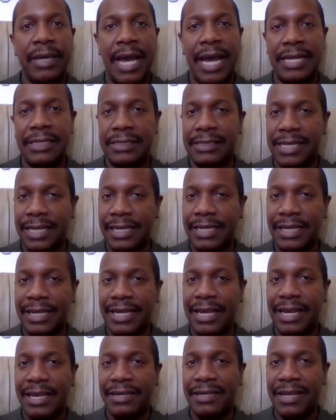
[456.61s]
I say it
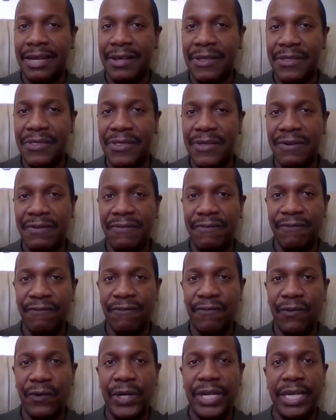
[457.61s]
again, the
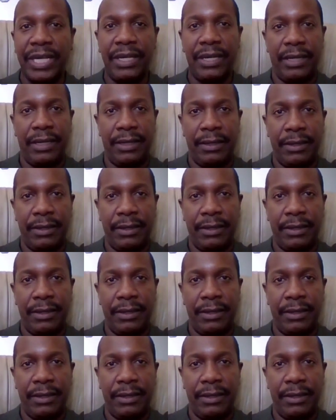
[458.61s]
free